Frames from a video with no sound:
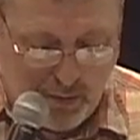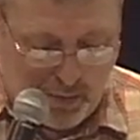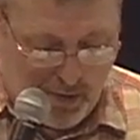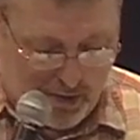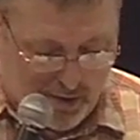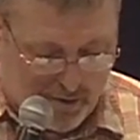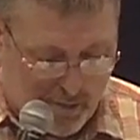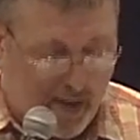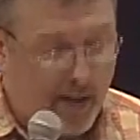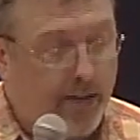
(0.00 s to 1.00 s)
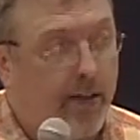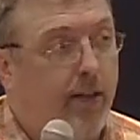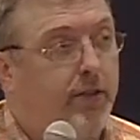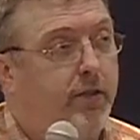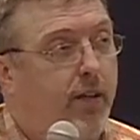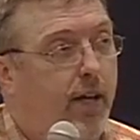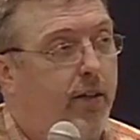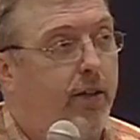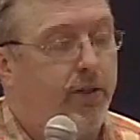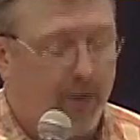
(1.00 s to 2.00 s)
primitive by today's
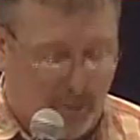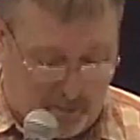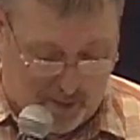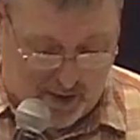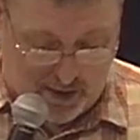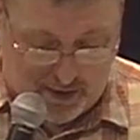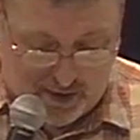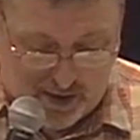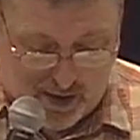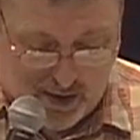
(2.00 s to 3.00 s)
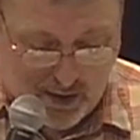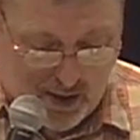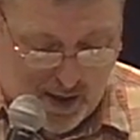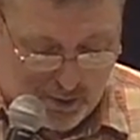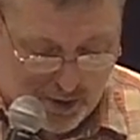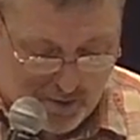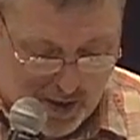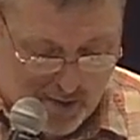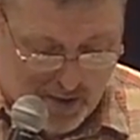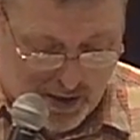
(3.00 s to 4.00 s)
standards, but it captured
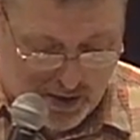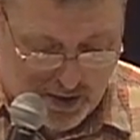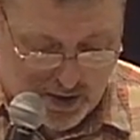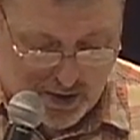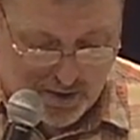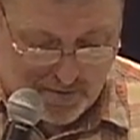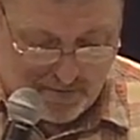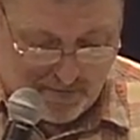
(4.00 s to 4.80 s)
my imagination.